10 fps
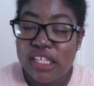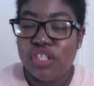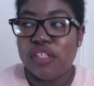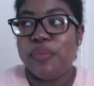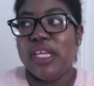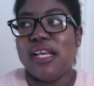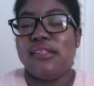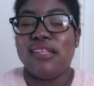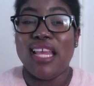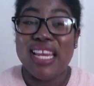just because
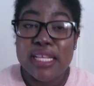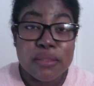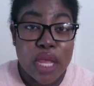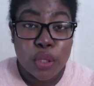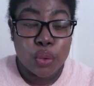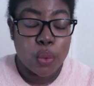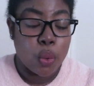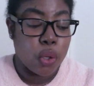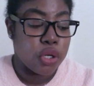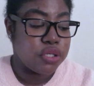it is Michael
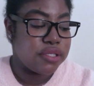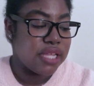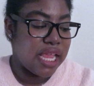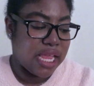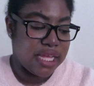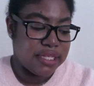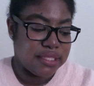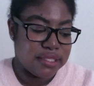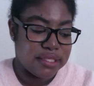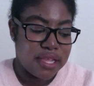Kors,
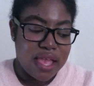and